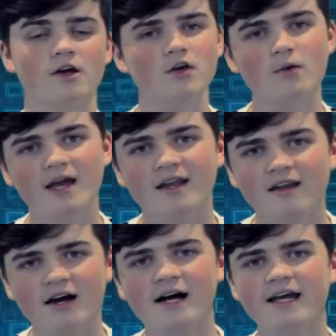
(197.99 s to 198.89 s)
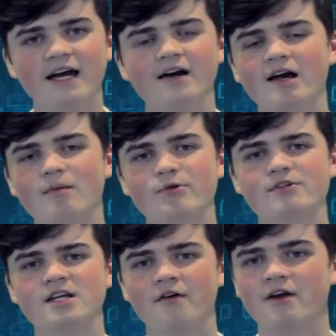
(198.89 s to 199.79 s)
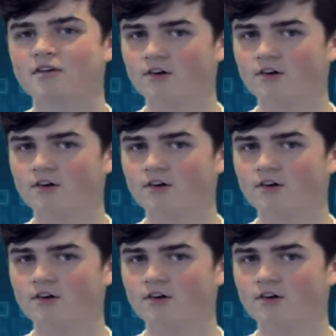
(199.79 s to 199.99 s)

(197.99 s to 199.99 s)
You cannot count out Bruce Arians,